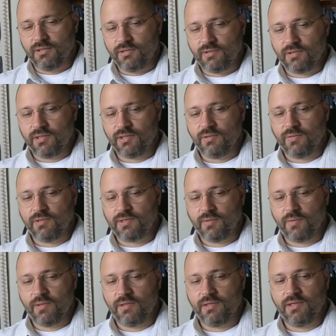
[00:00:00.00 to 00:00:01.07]
Turkey was
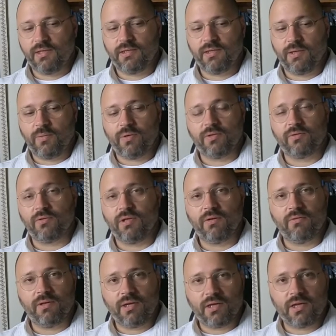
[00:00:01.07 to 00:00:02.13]
aware that they want to
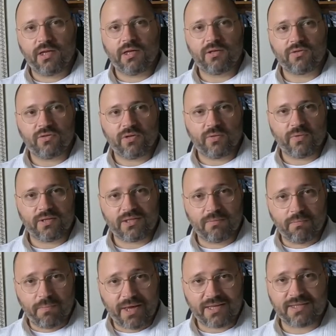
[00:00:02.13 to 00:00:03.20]
leave the area, so it was the
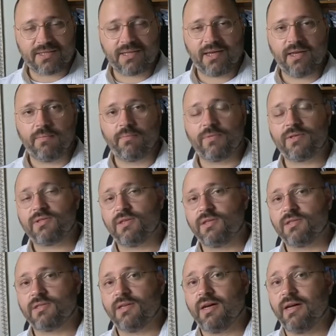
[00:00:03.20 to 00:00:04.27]
best time,
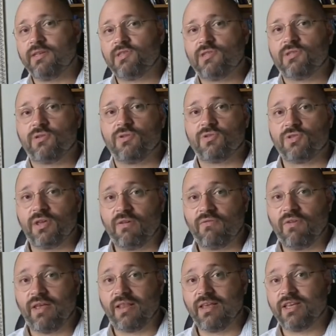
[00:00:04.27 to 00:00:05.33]
since the ISIS also effect